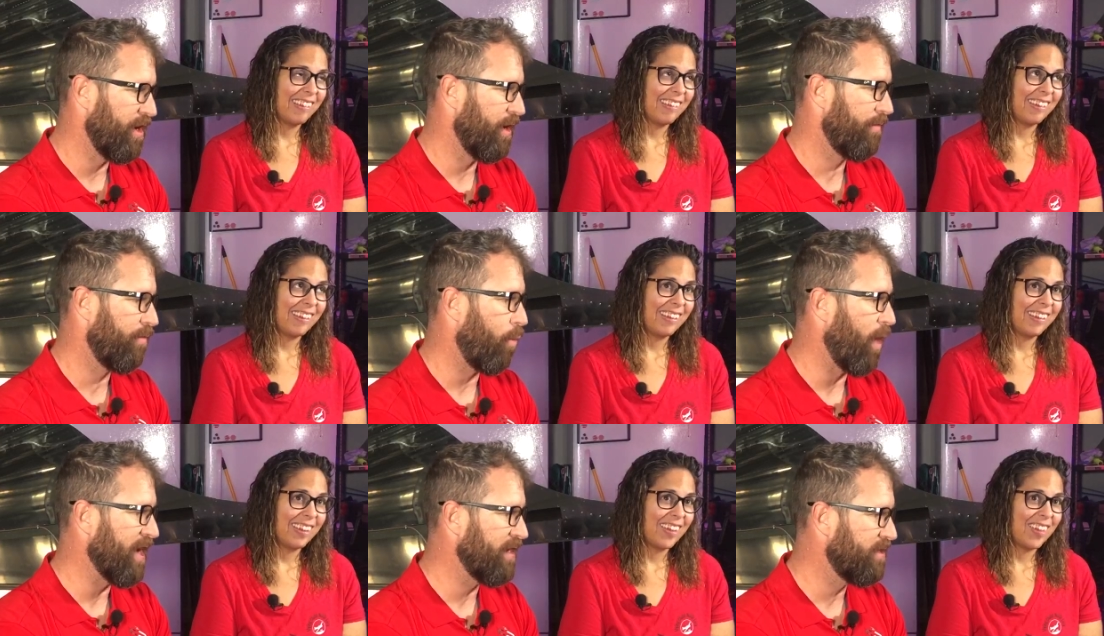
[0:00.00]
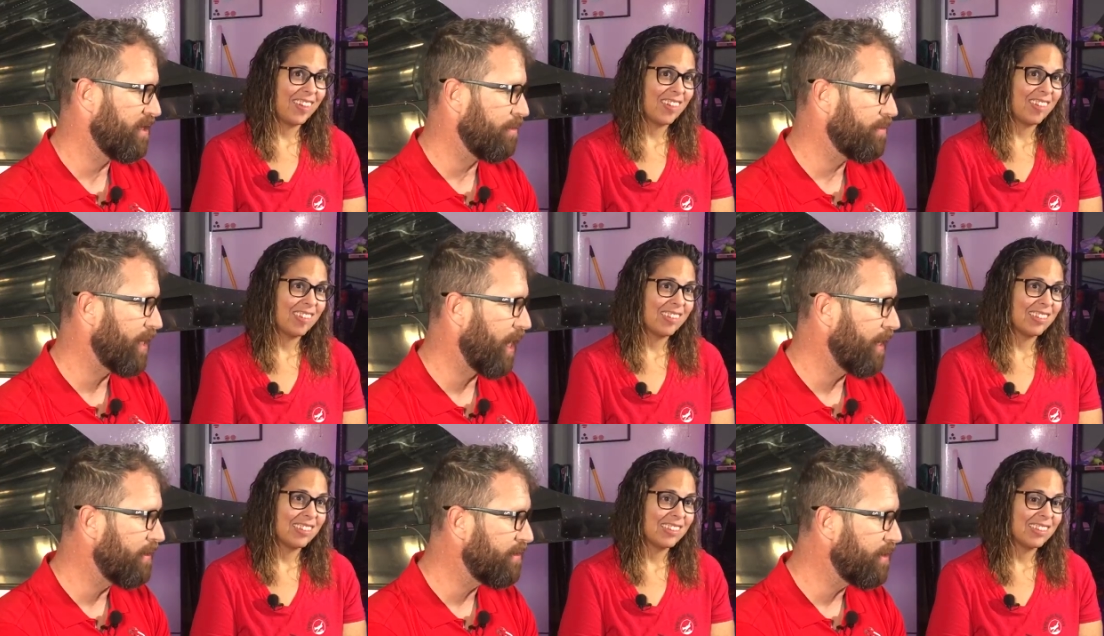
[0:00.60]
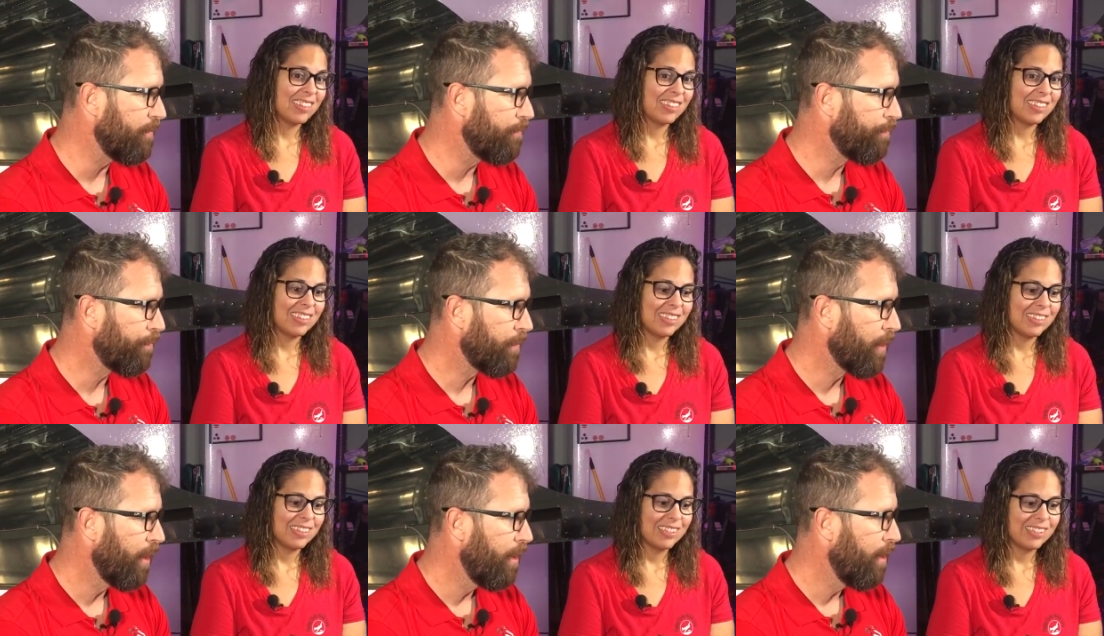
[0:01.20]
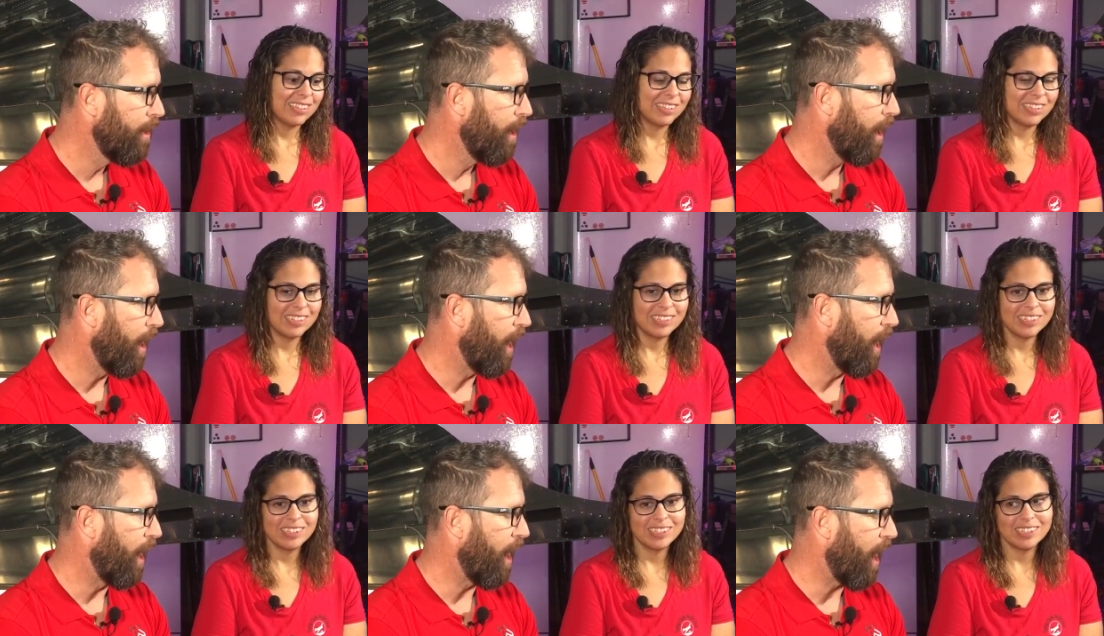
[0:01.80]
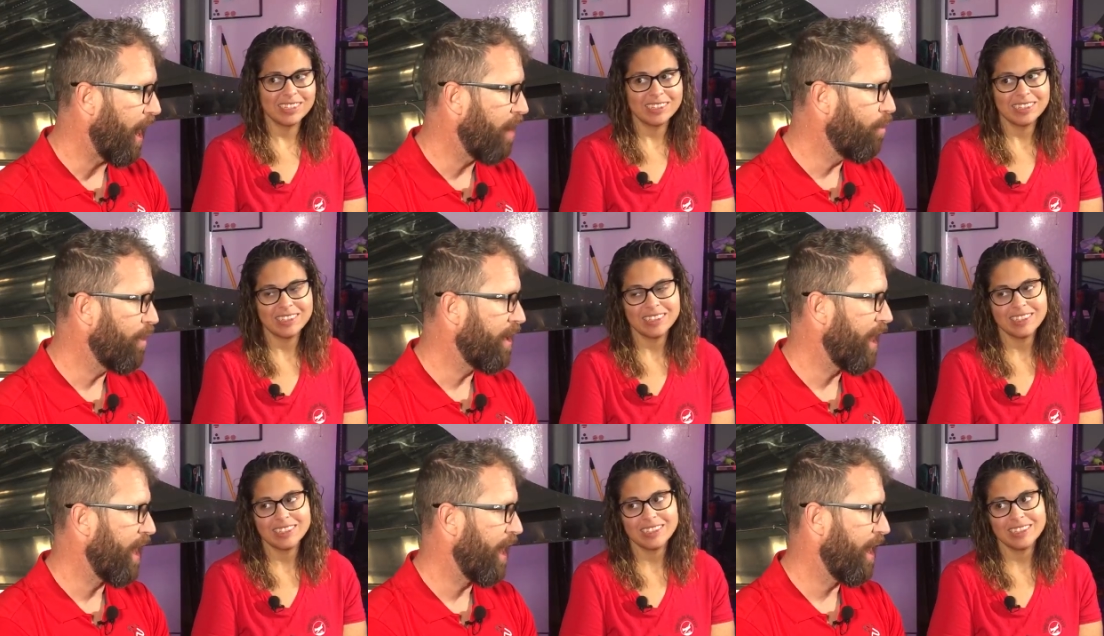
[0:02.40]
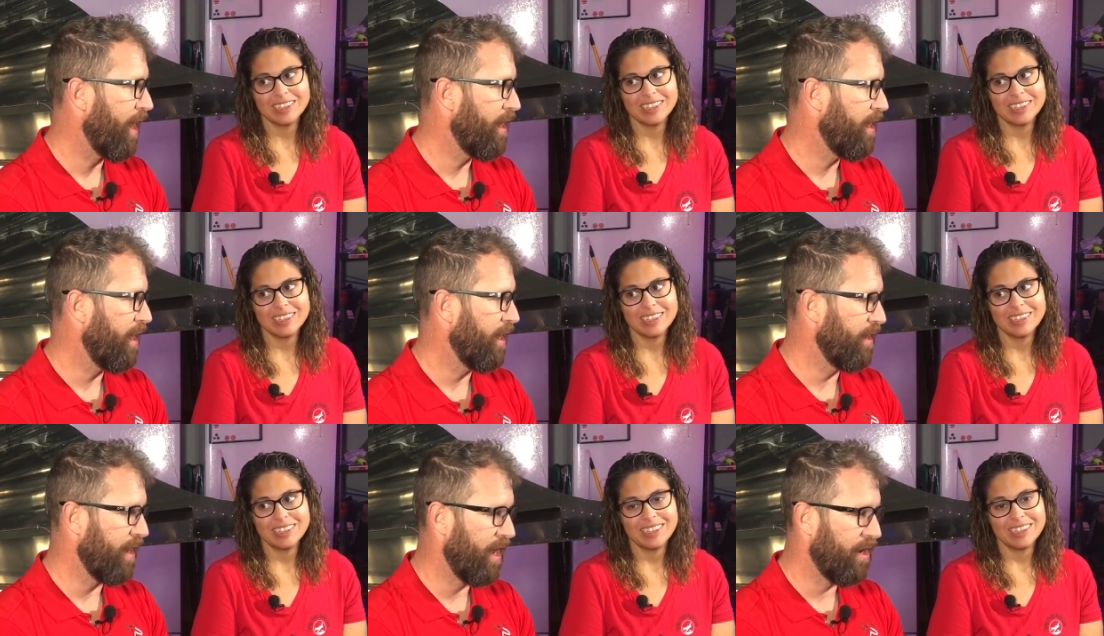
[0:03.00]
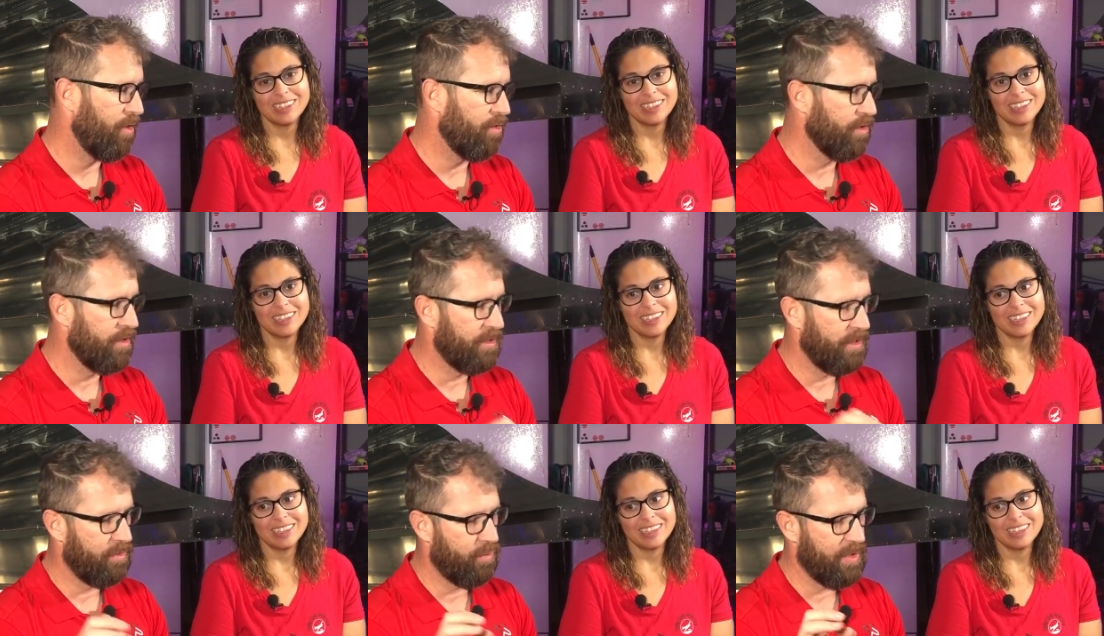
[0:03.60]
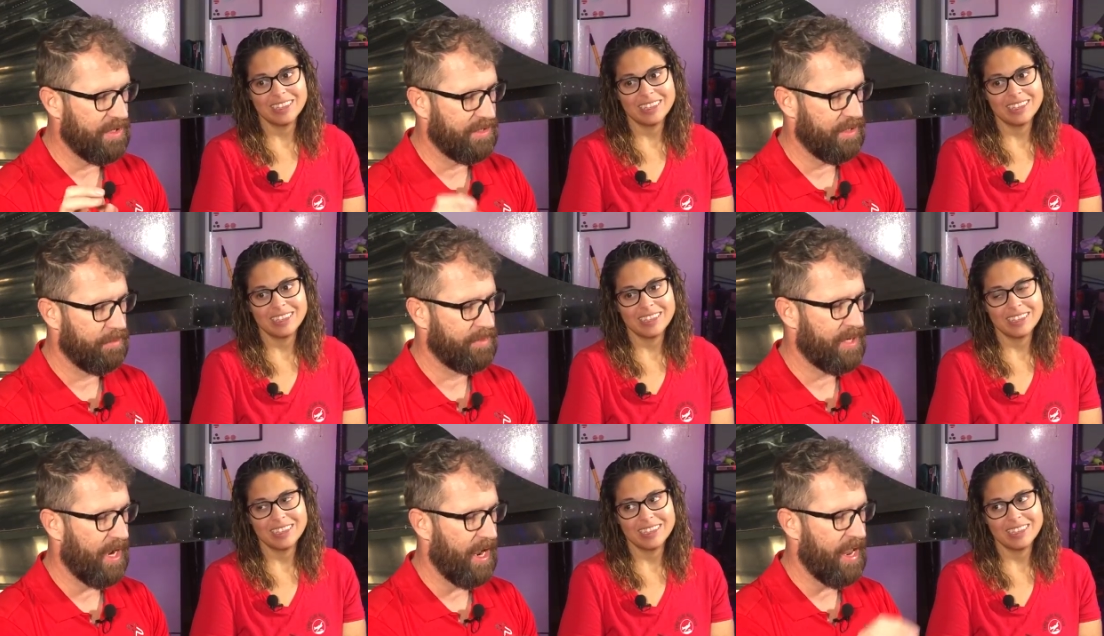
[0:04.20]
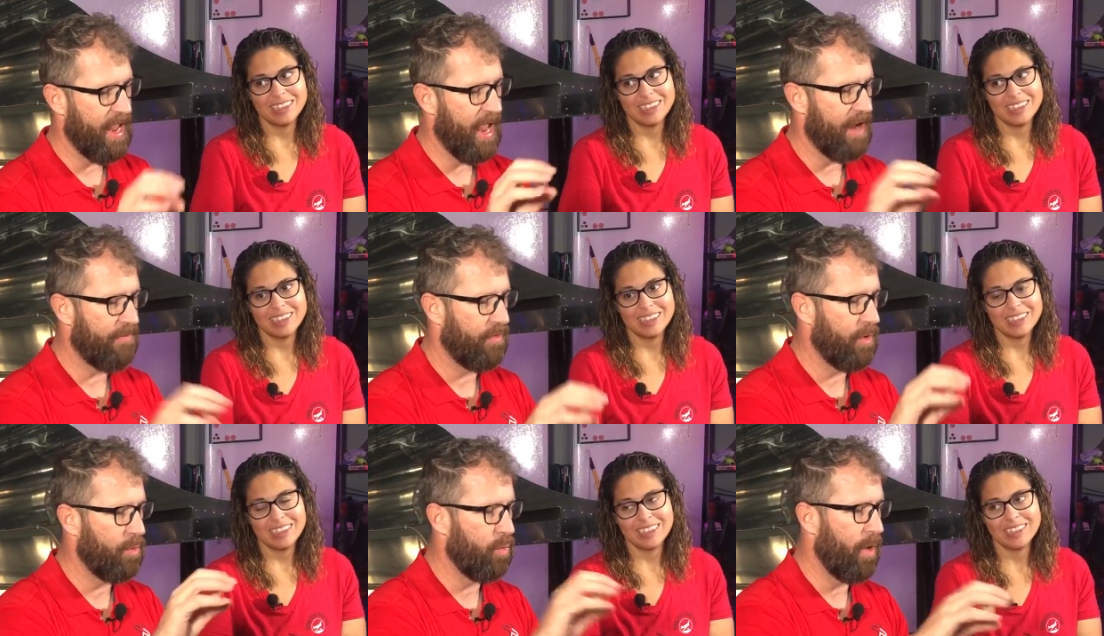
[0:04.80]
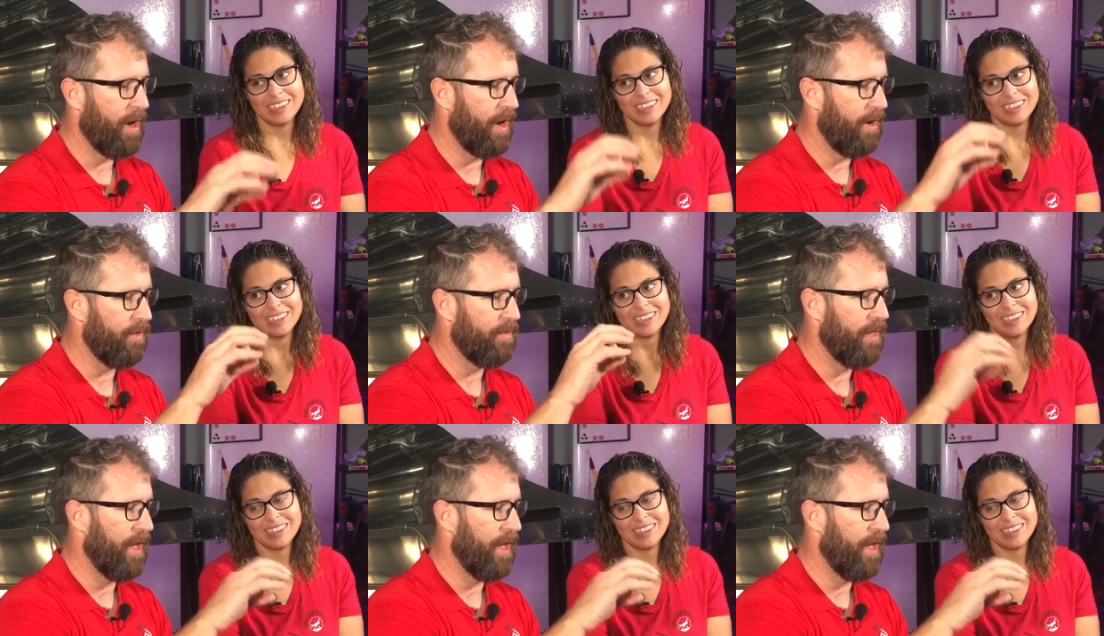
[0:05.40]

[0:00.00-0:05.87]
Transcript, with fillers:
Speaker 1: enough white zip ties uh, I went ahead and not only did we zip tie everywhere